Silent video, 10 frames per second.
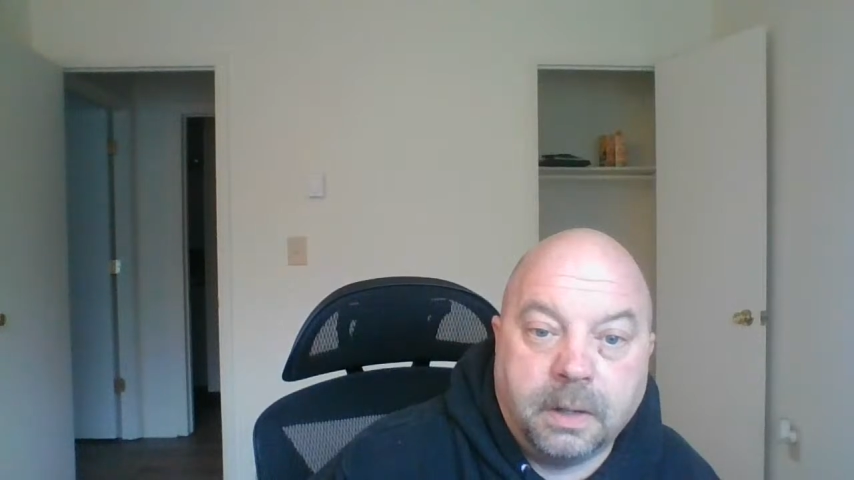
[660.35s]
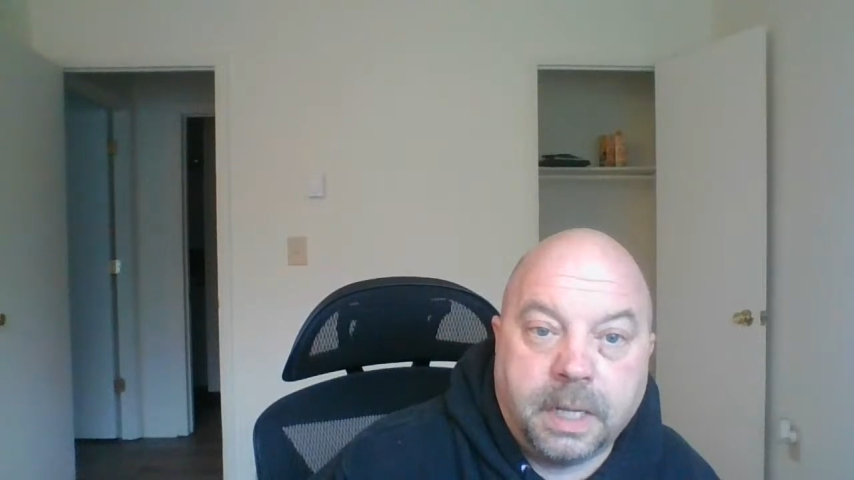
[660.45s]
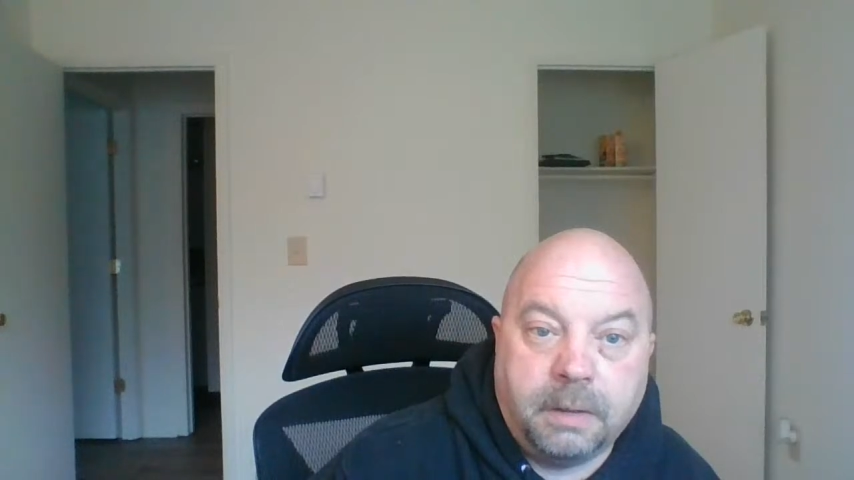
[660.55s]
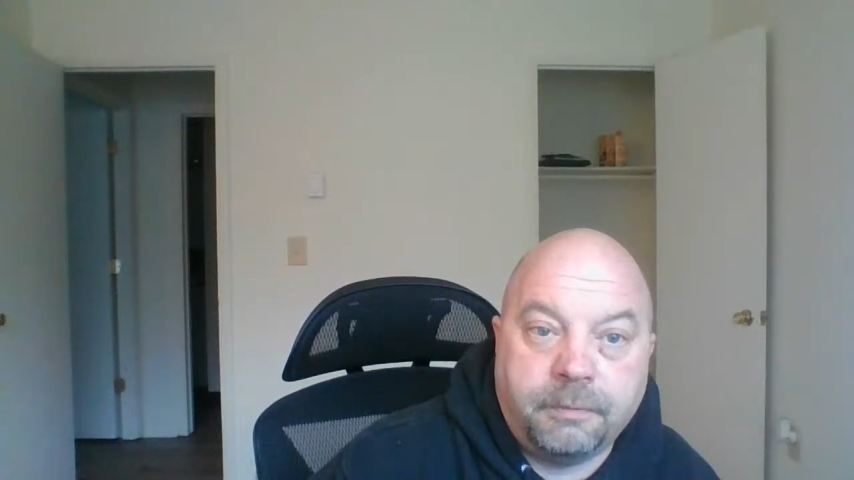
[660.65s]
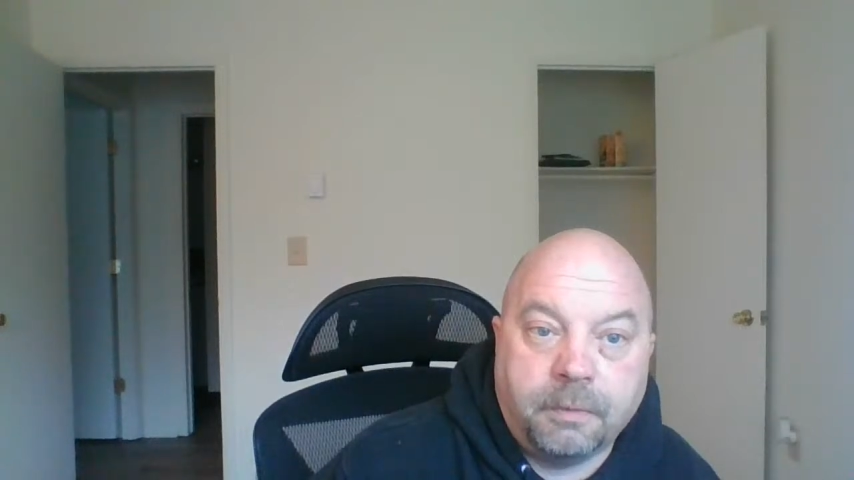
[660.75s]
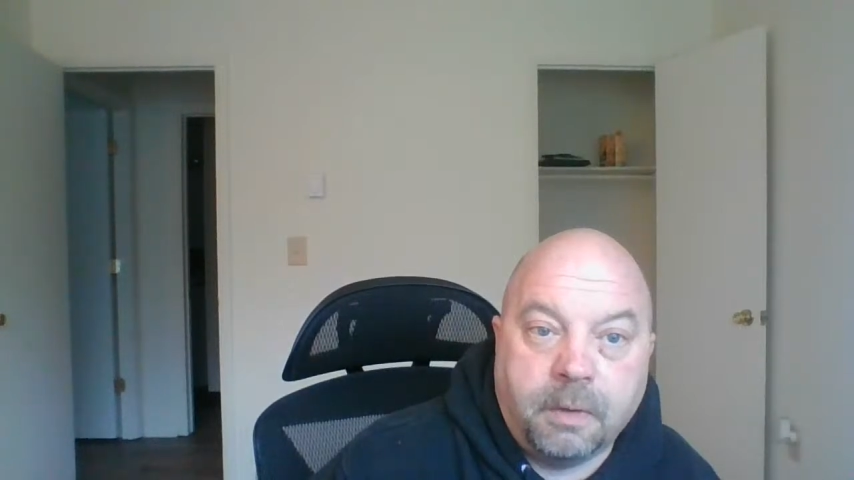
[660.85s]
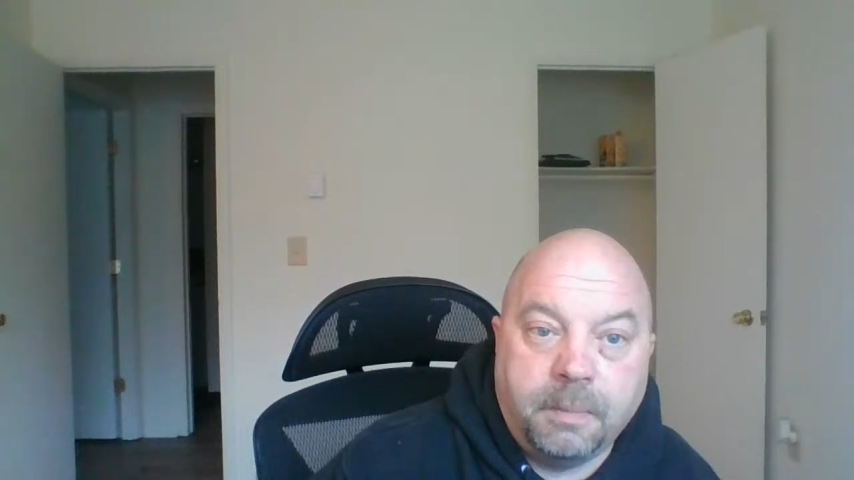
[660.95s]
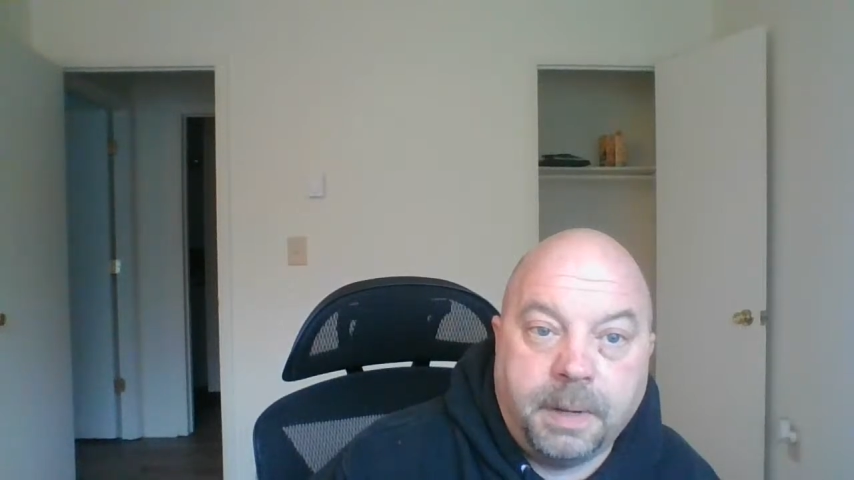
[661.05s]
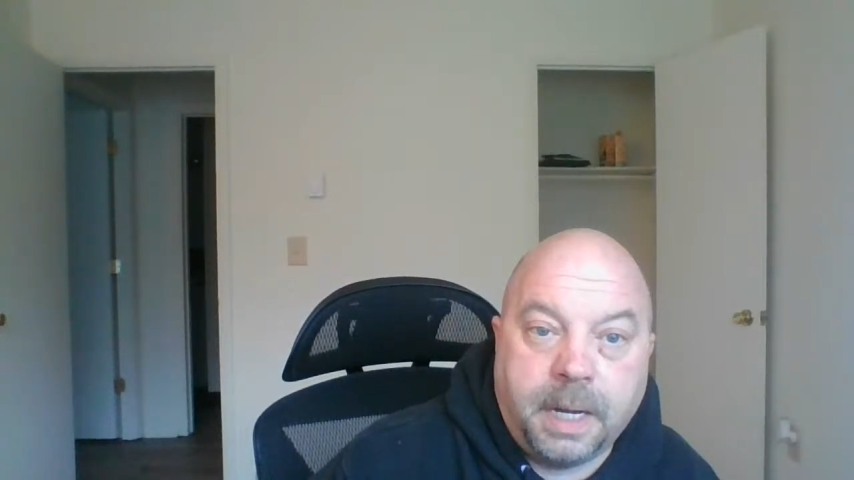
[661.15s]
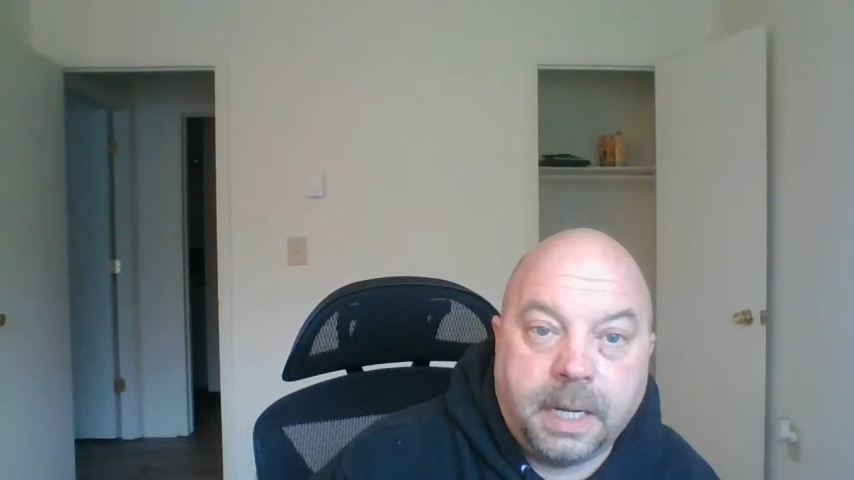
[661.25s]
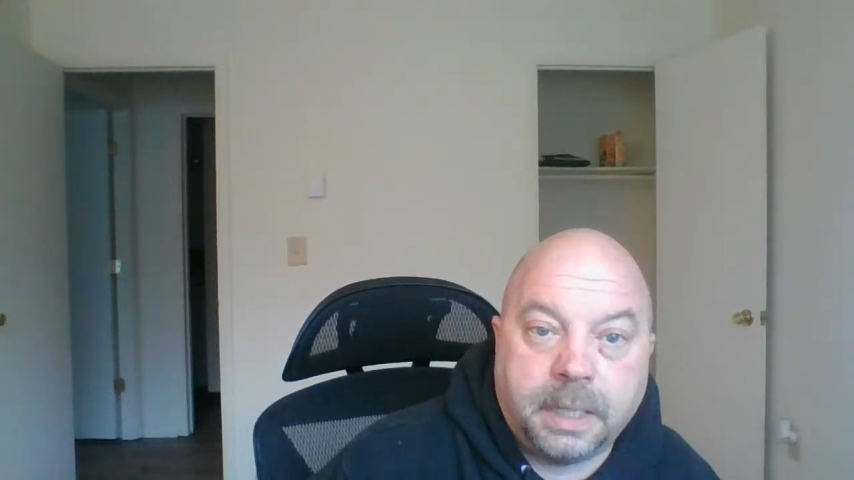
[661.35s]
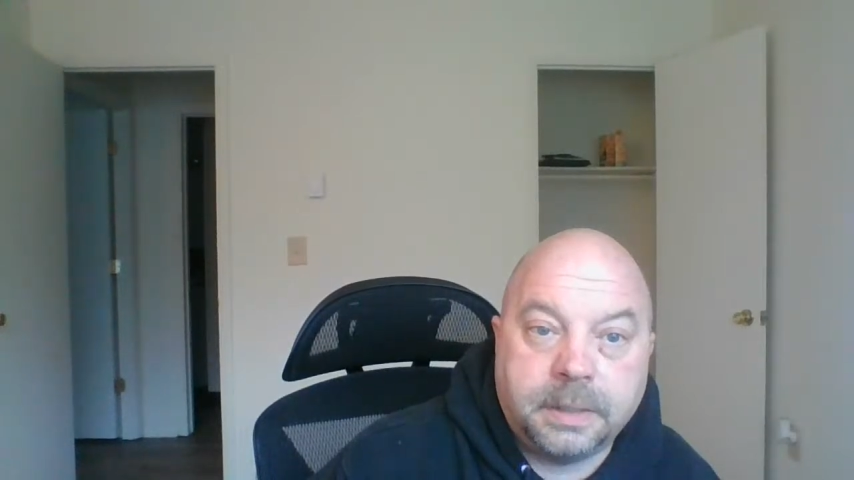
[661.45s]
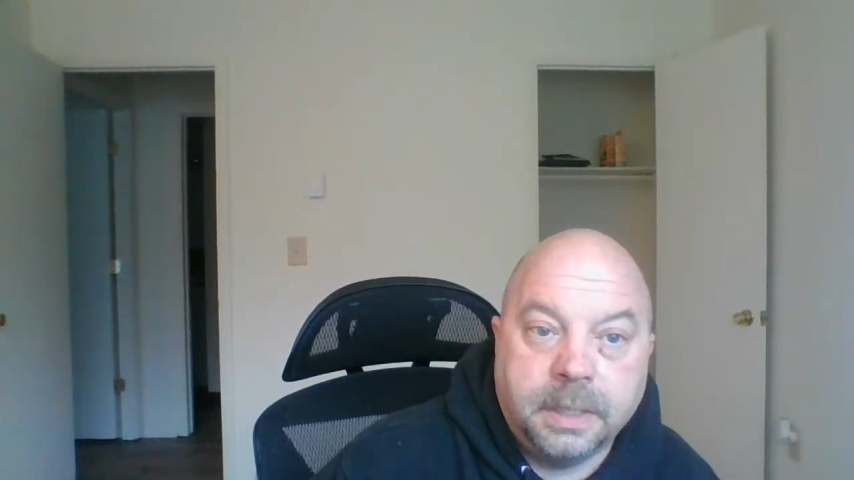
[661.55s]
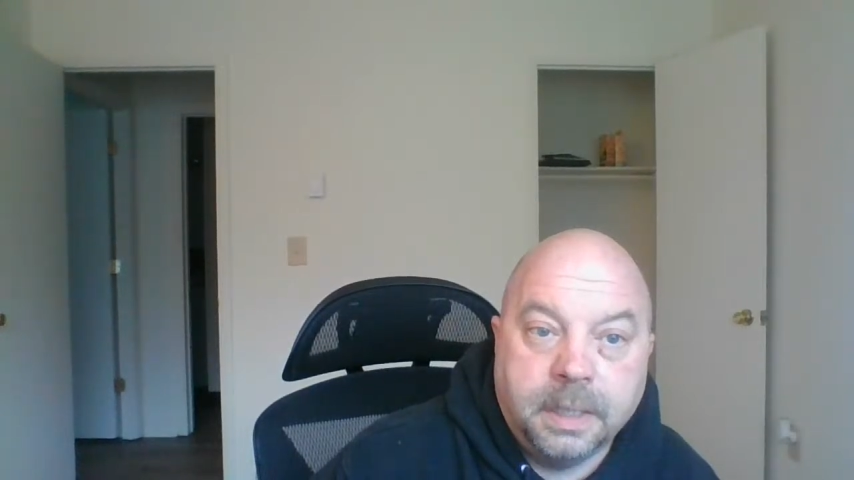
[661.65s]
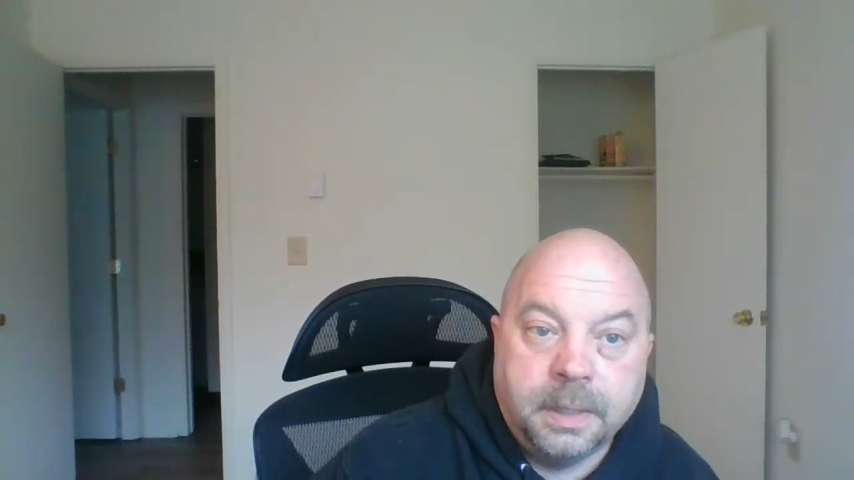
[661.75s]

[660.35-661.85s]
lookout for robotics.